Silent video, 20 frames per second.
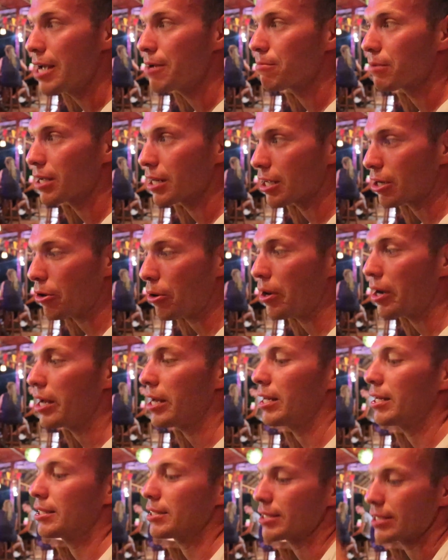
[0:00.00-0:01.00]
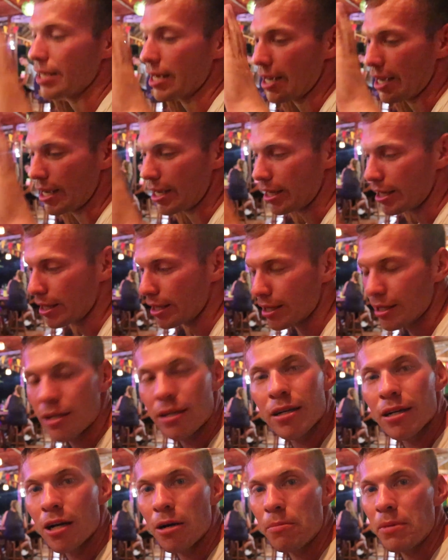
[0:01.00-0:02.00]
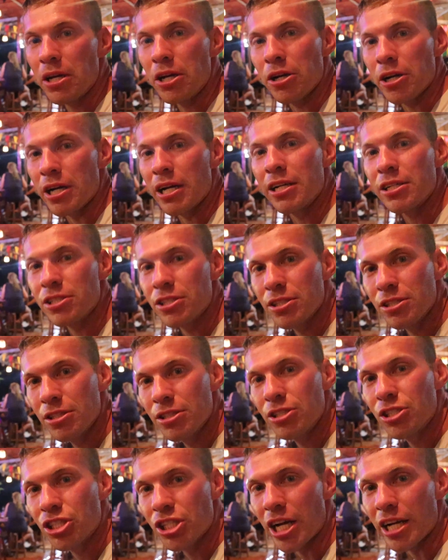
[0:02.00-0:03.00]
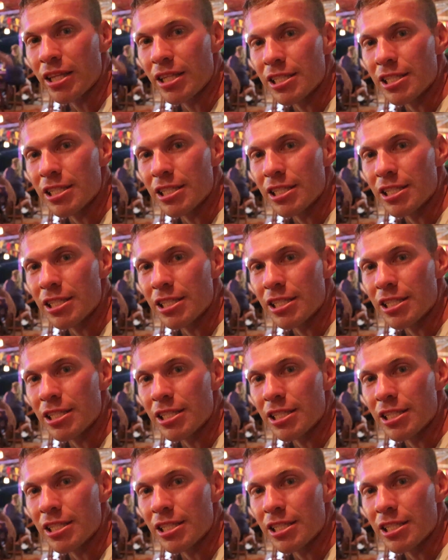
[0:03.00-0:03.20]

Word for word: am going to go ahead and say, come here and check